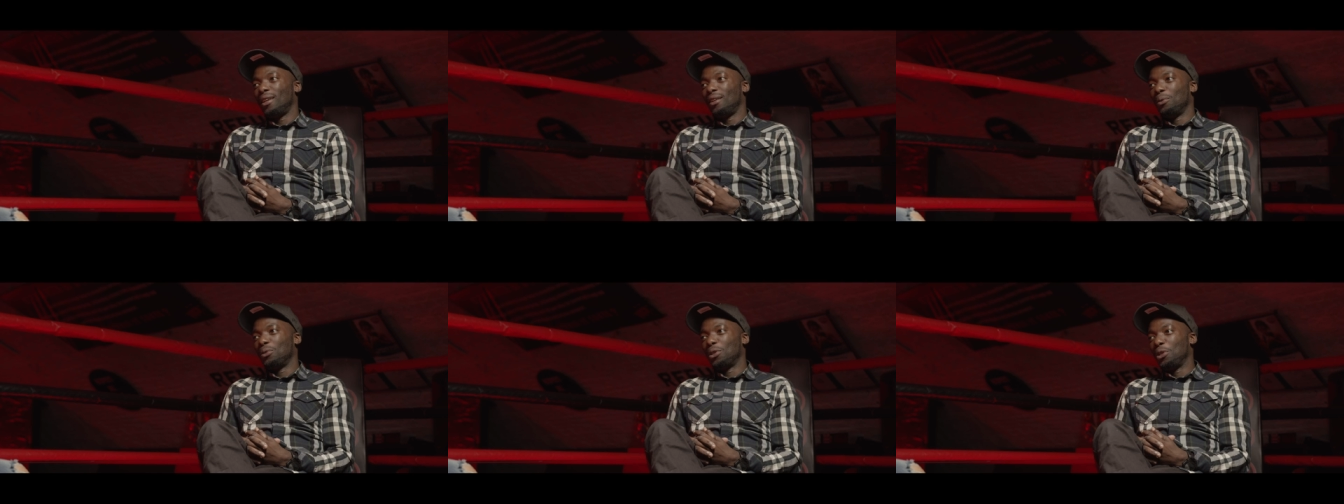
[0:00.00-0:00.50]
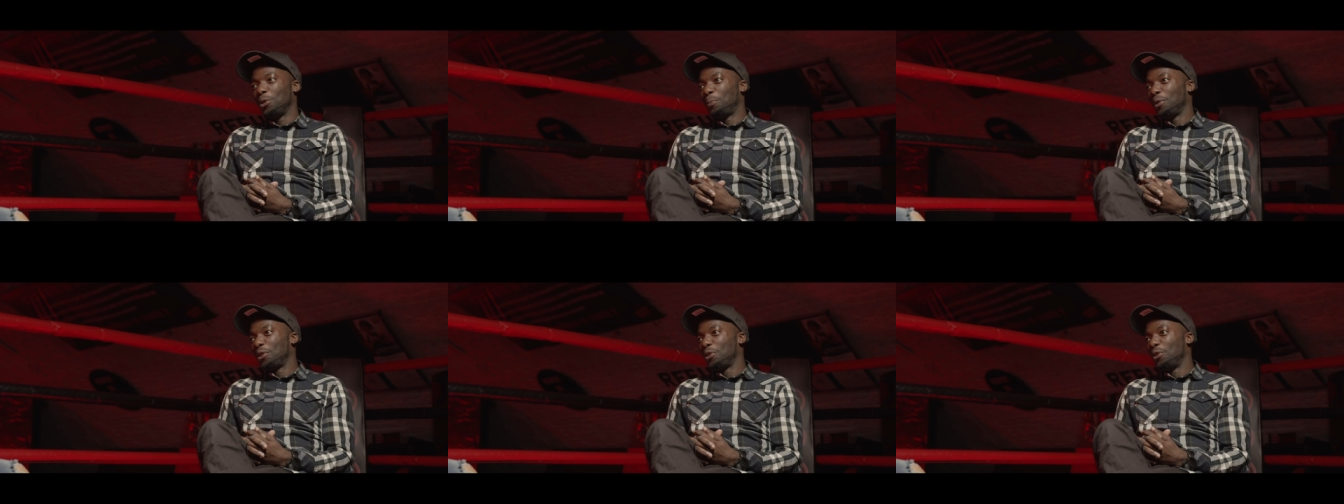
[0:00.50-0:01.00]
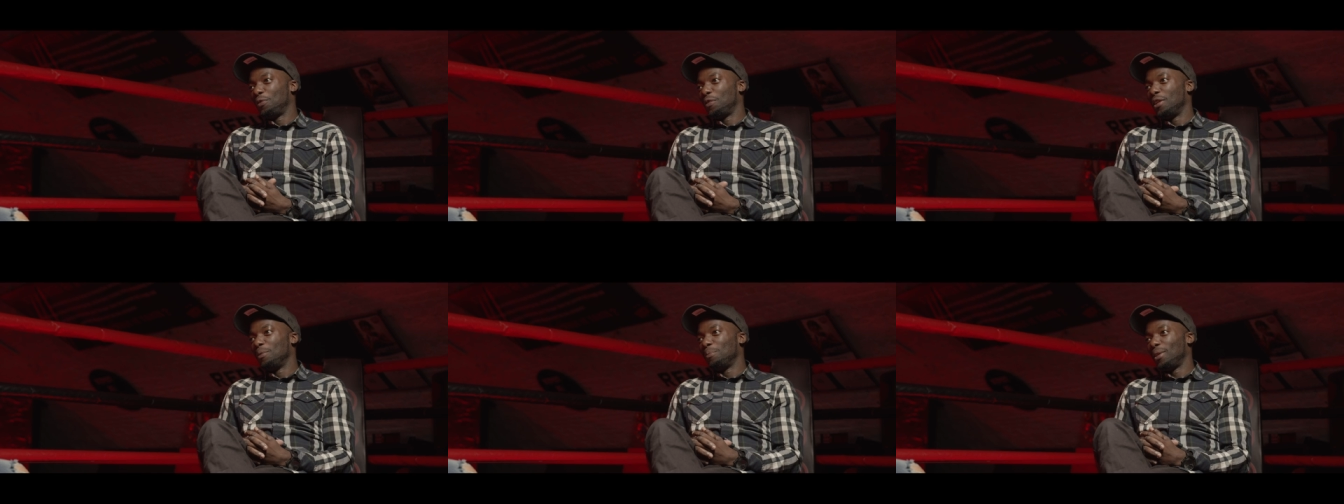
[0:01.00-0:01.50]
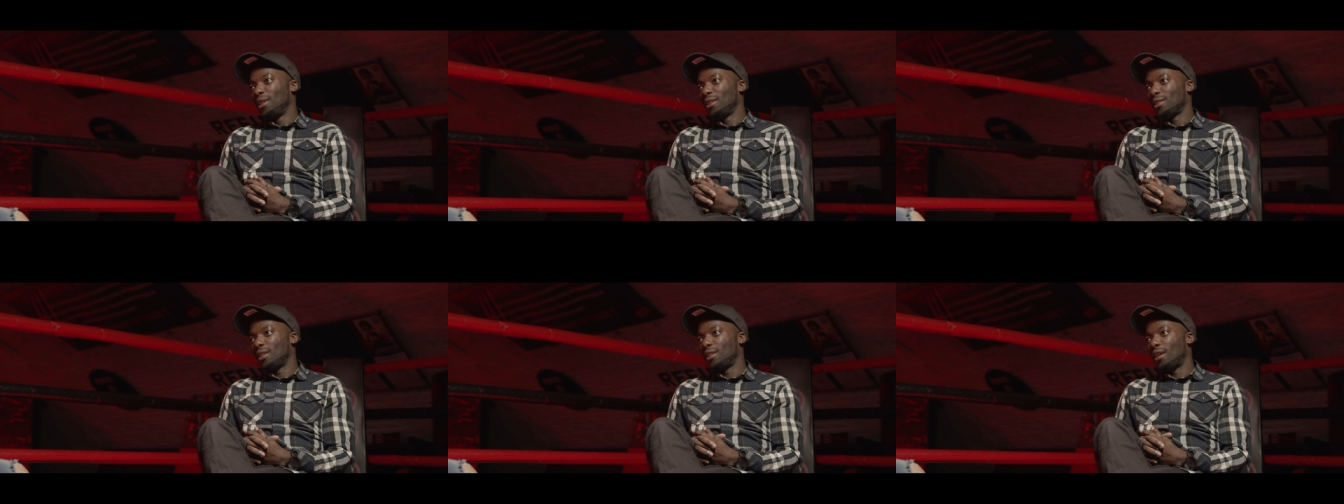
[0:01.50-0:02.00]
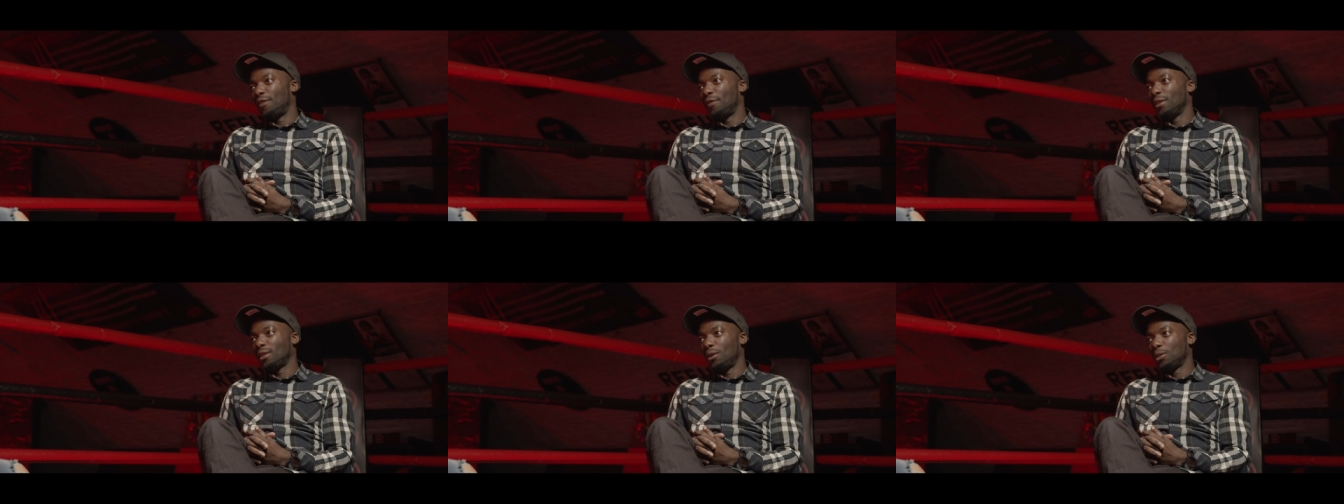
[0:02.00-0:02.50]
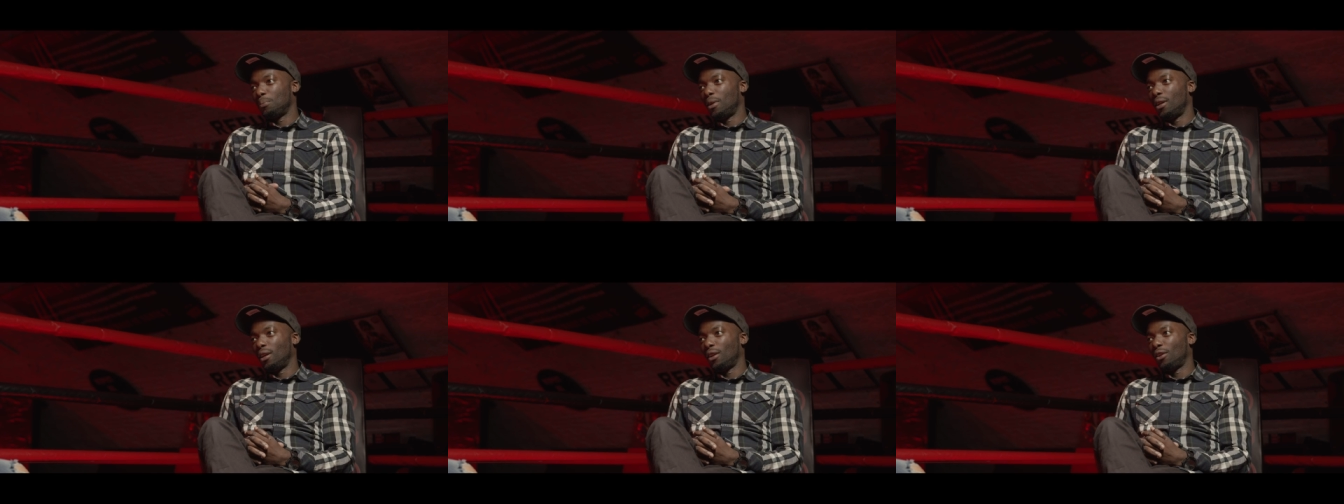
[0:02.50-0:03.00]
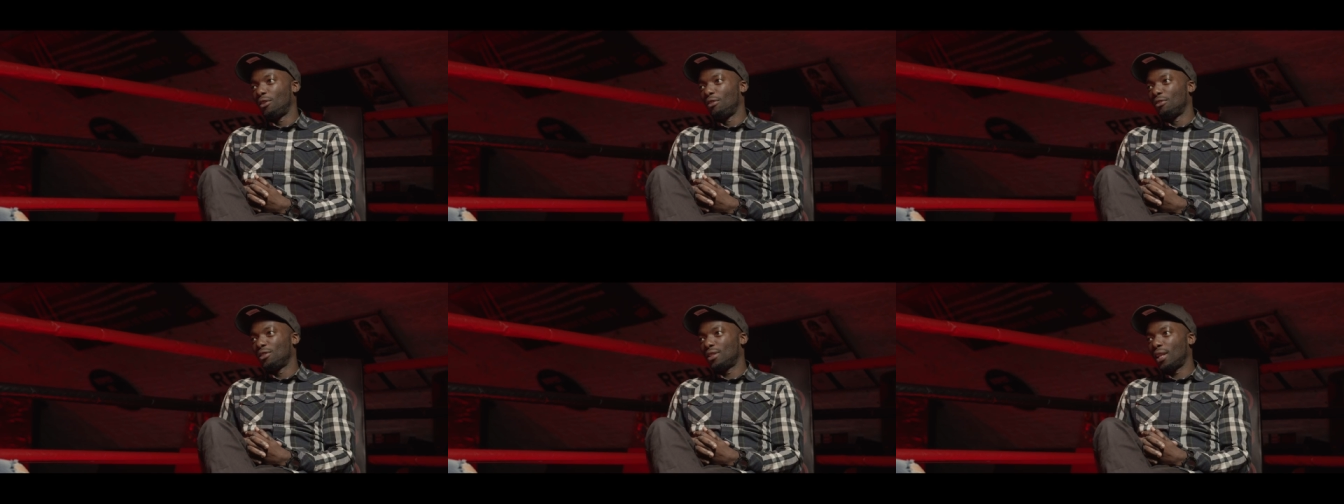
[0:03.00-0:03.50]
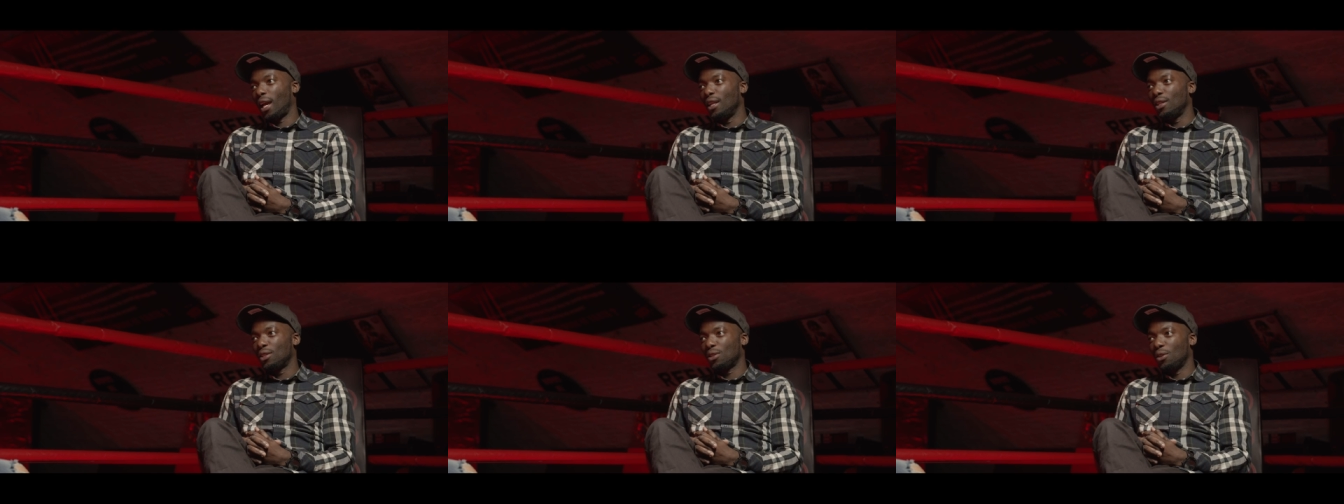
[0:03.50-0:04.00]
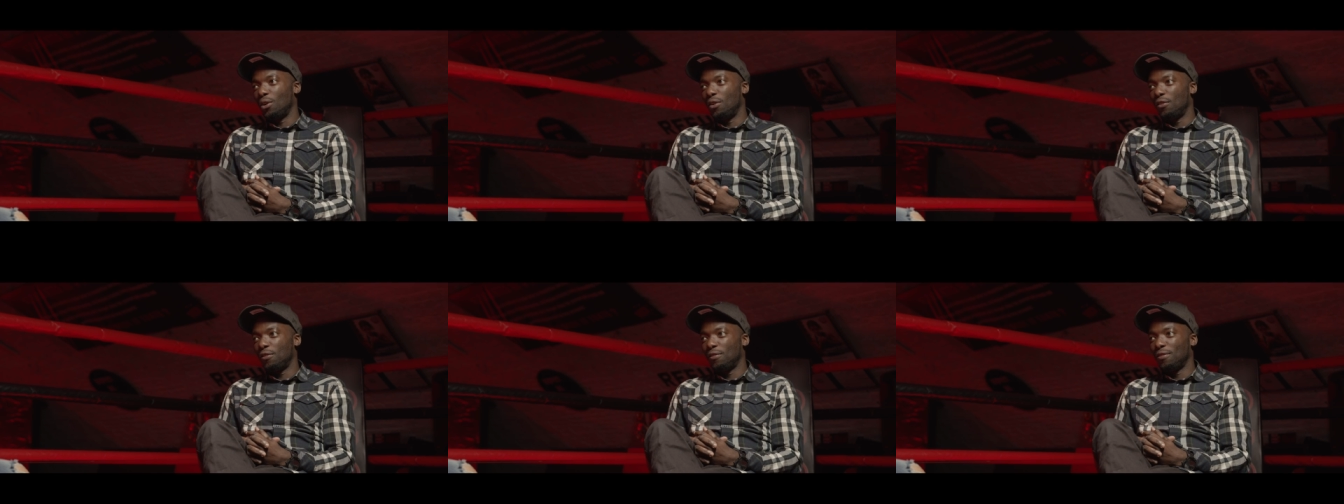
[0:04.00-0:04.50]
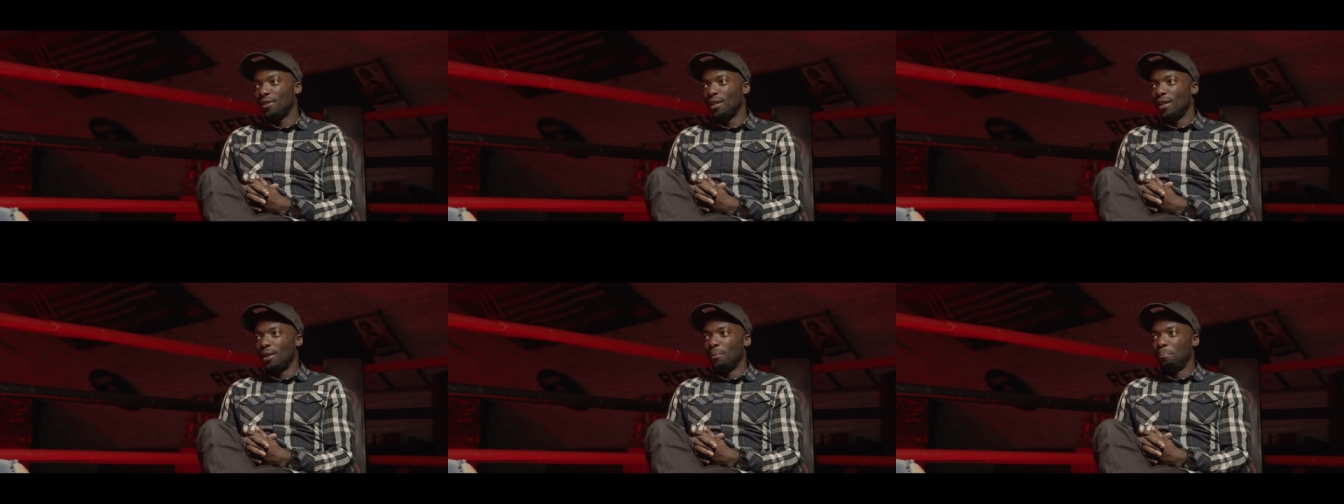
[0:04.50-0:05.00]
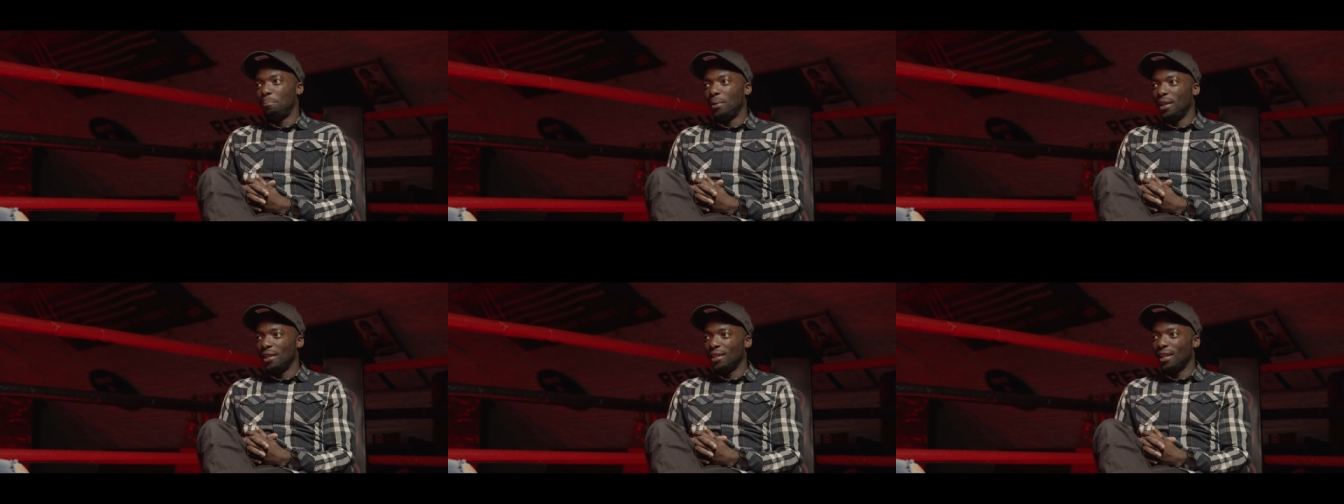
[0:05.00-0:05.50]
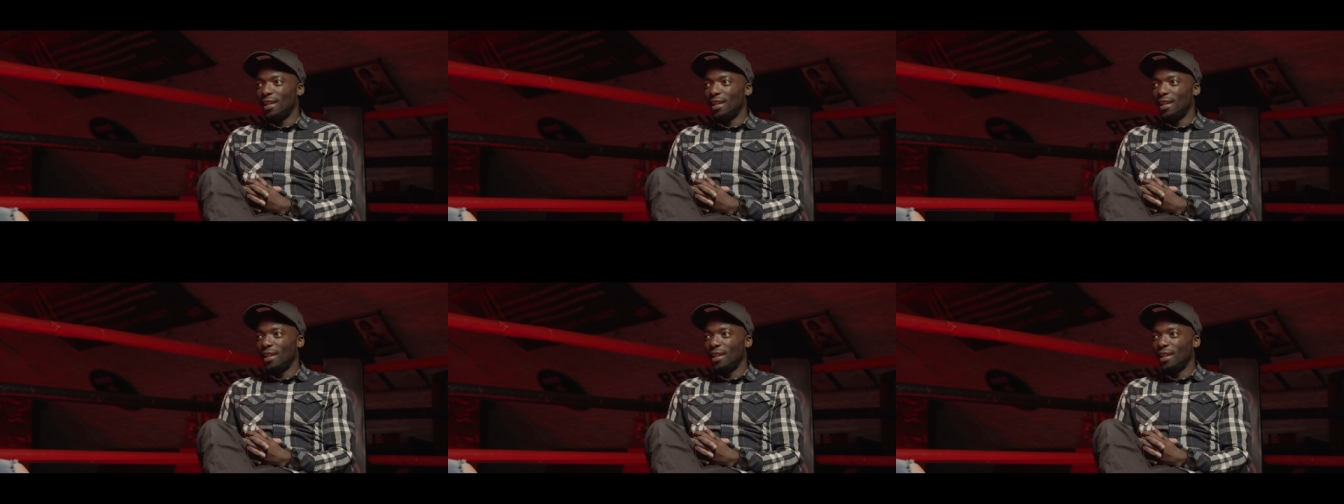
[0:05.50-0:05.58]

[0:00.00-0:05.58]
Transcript: It was the European Youth Olympics, and I think that was my taste of being